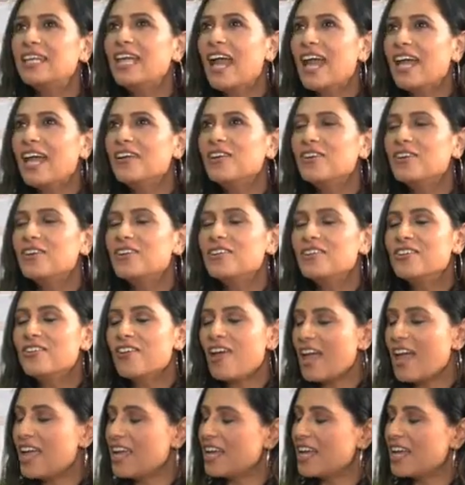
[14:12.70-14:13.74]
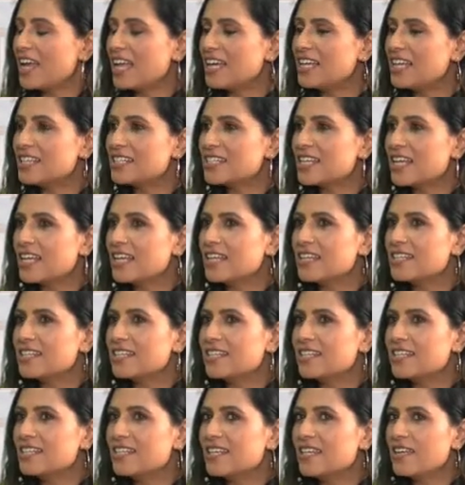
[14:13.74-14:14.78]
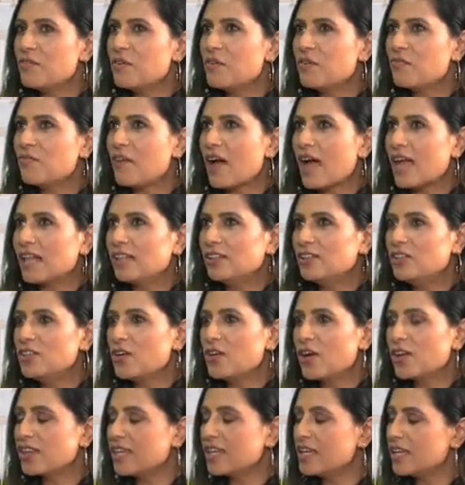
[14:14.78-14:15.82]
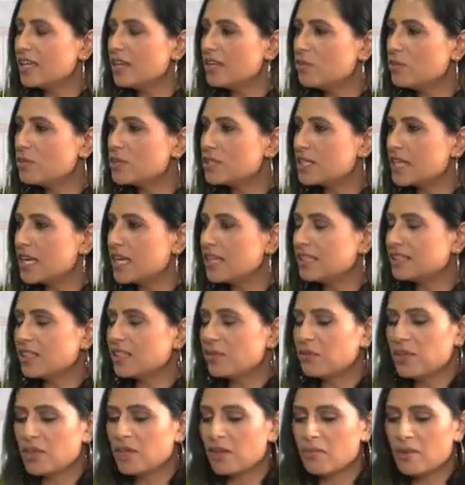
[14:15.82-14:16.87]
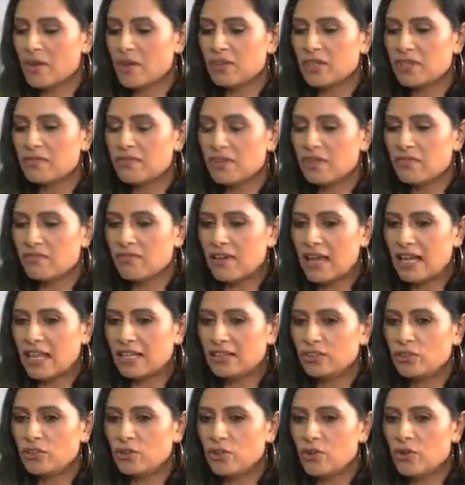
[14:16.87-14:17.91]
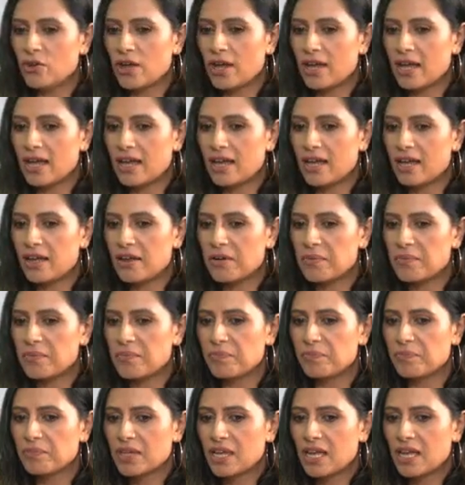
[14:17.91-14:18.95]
yeah, you're right. Is giving value. I think he was saying something about giving value to